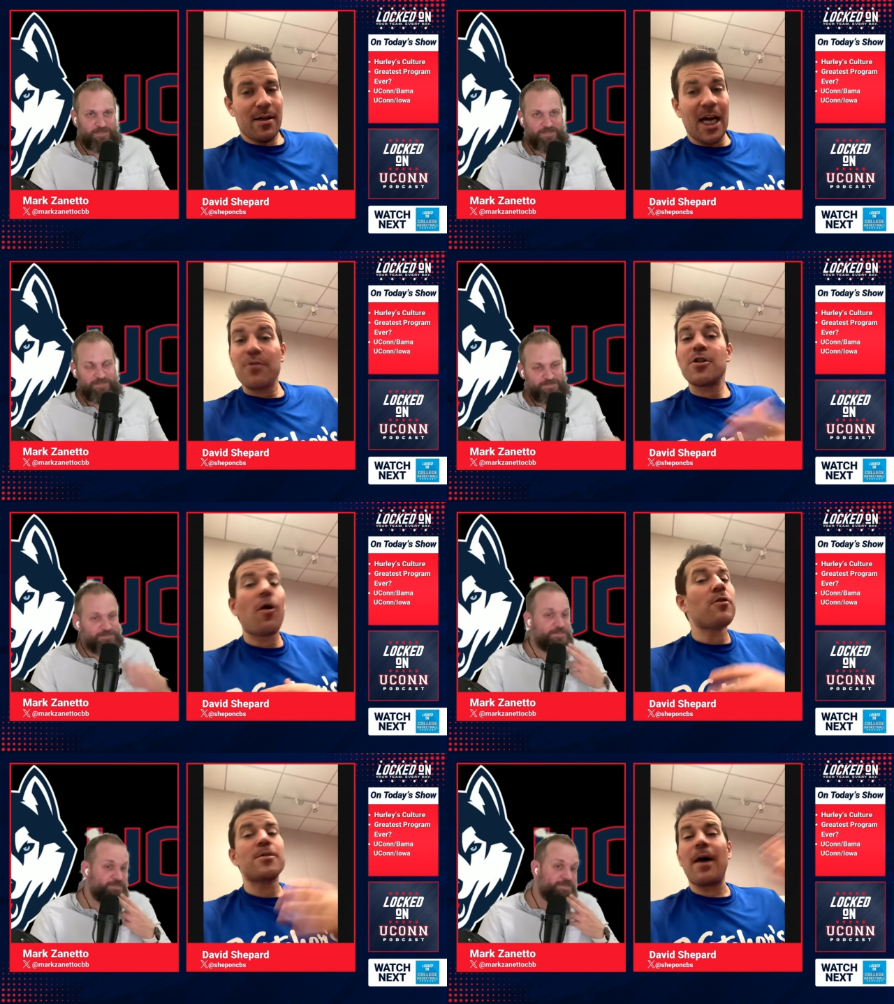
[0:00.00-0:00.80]
Speaker 1: It was
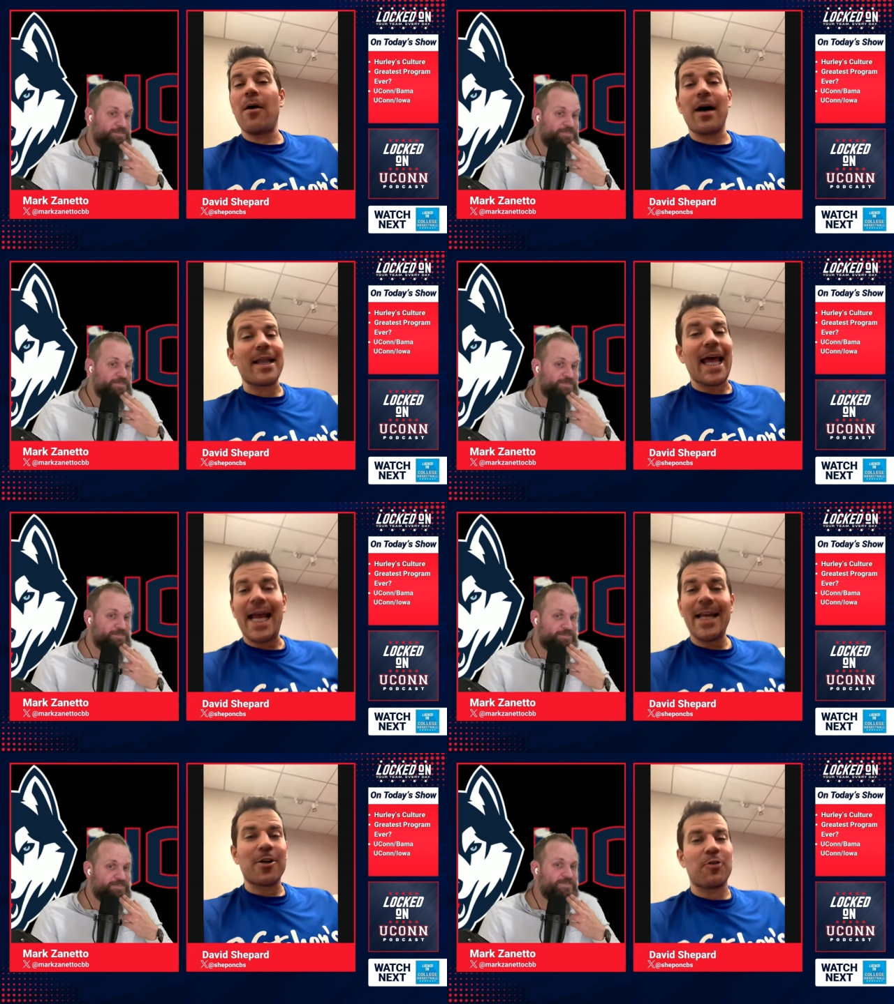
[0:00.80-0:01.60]
always about
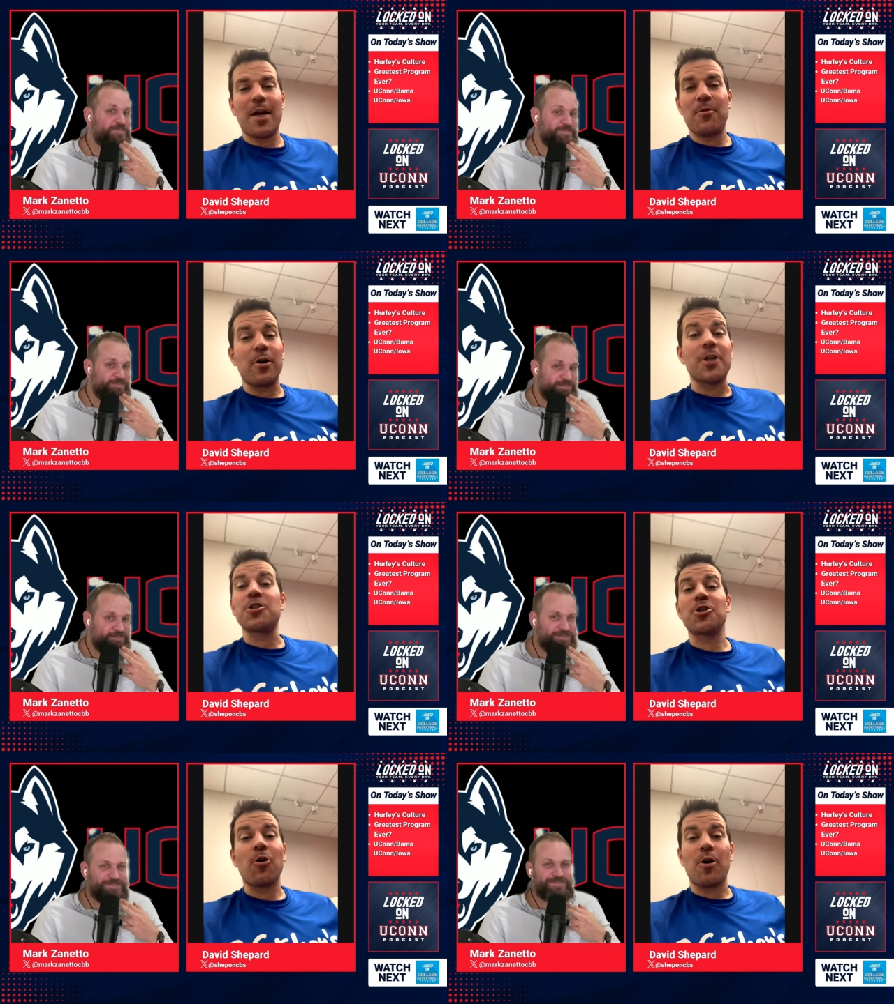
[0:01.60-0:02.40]
Elaine, Kramer, and
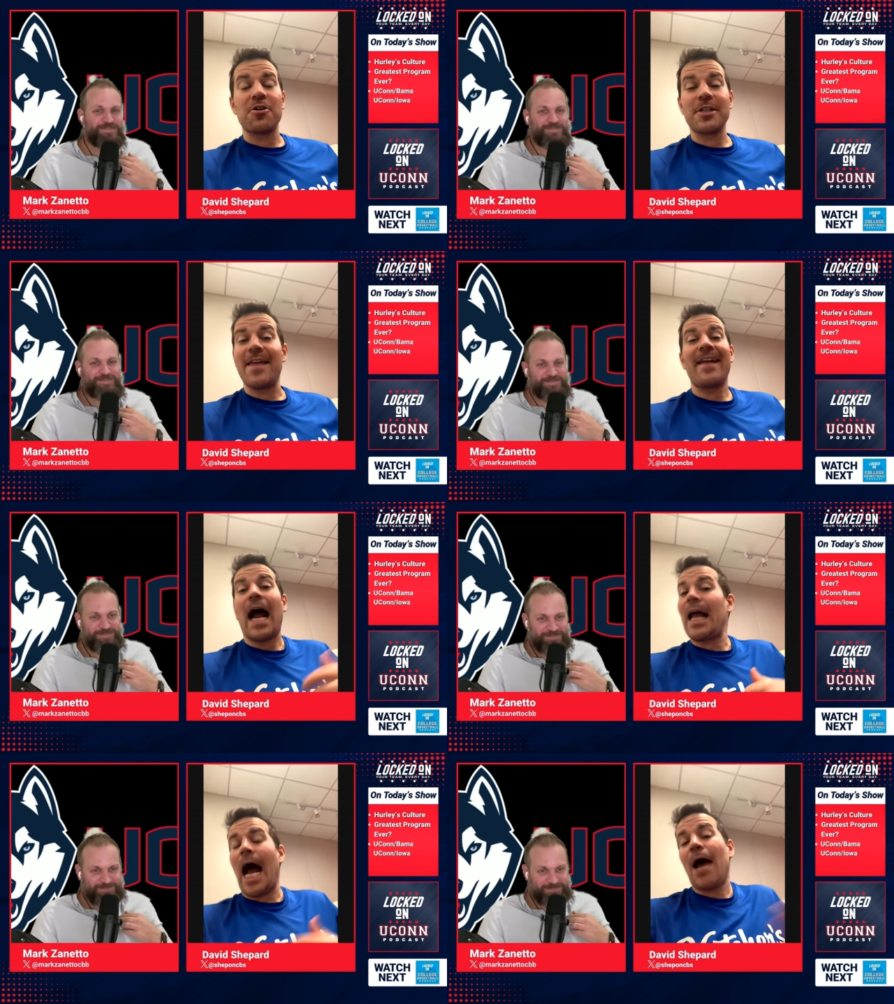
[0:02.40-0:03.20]
George. And then
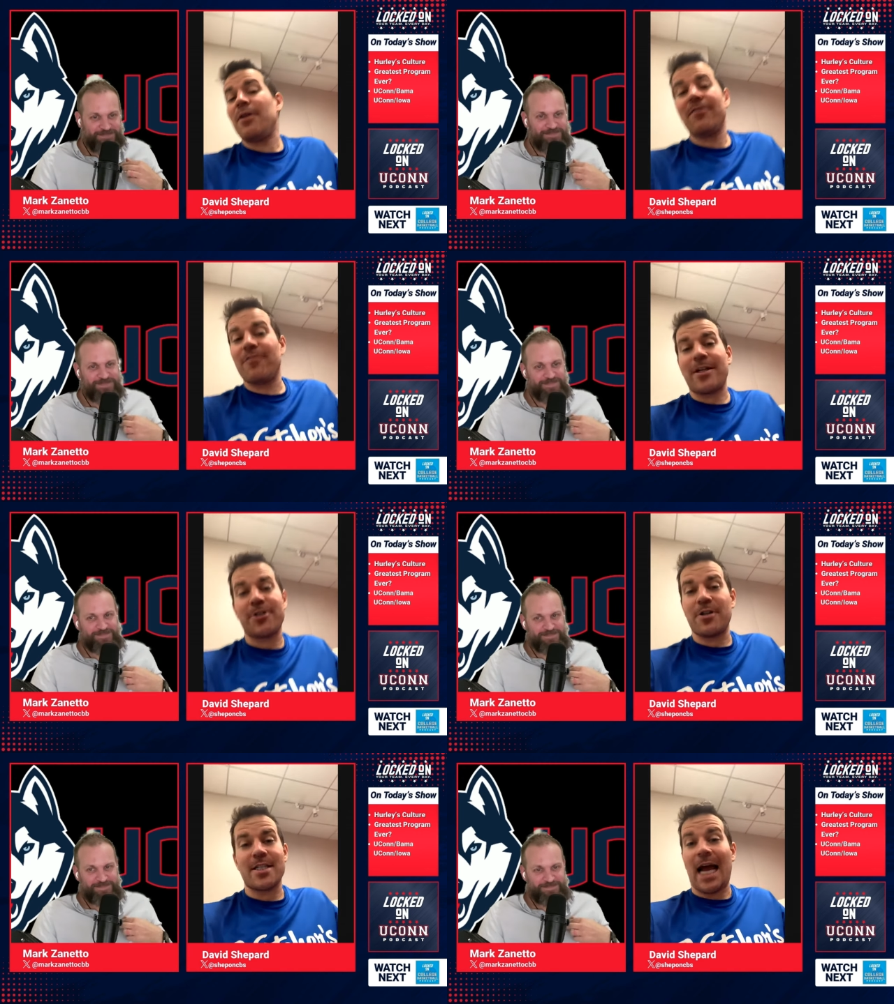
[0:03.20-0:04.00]
I, I would even
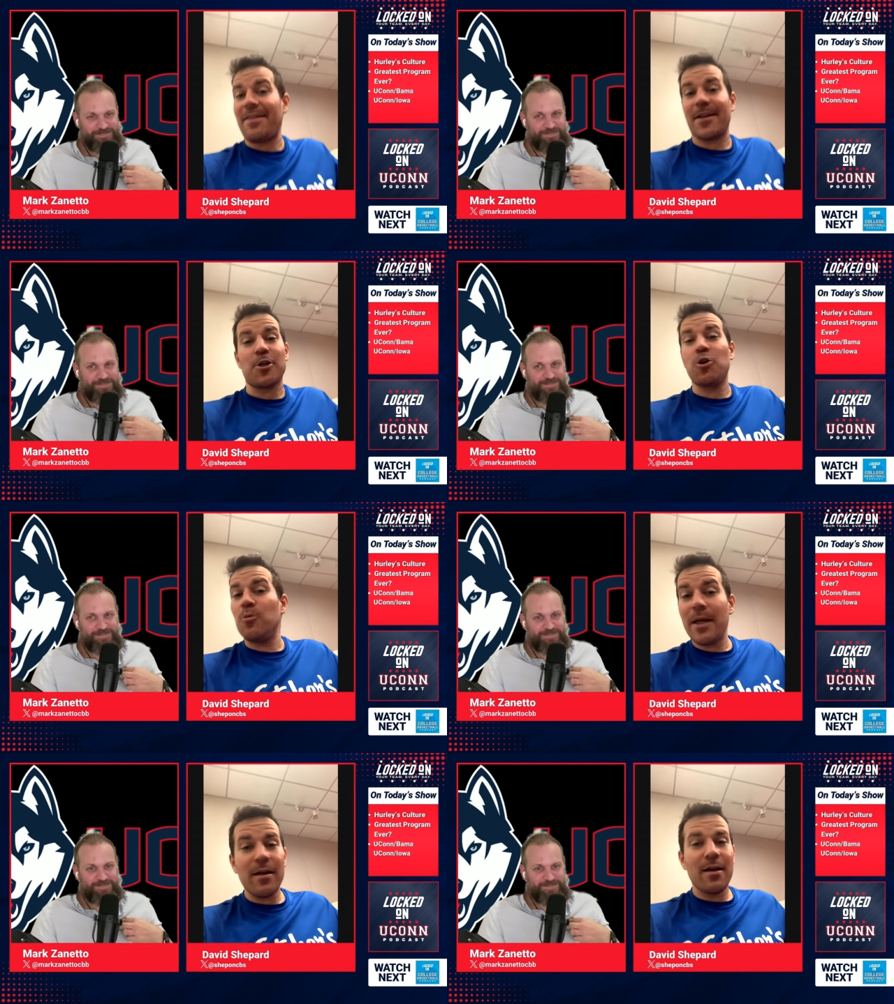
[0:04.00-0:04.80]
venture to say I think
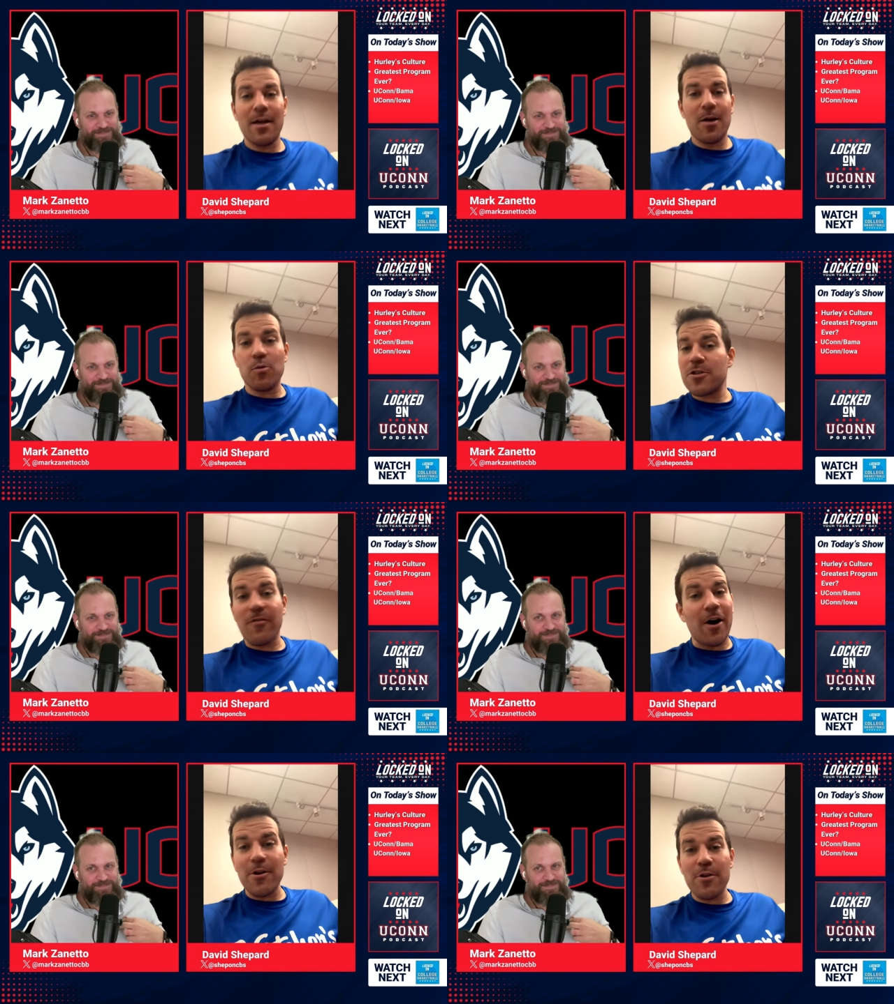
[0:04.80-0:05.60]
Newman was
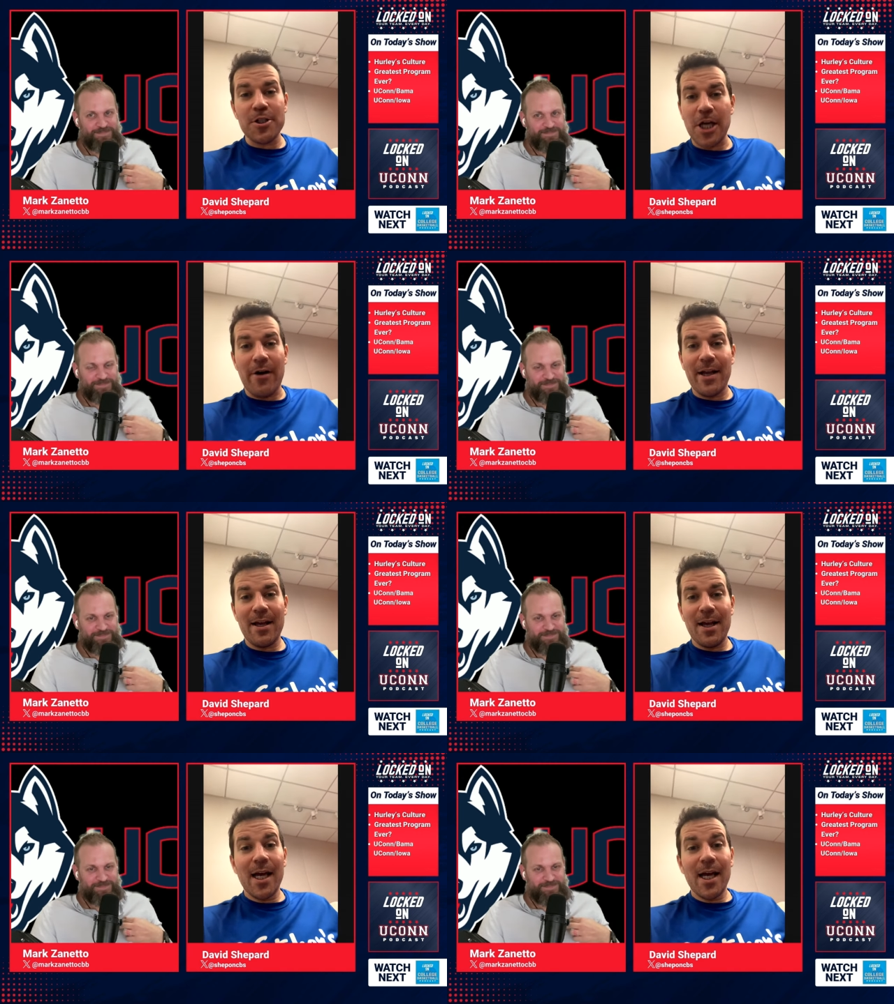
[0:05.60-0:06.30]
funnier than Jerry.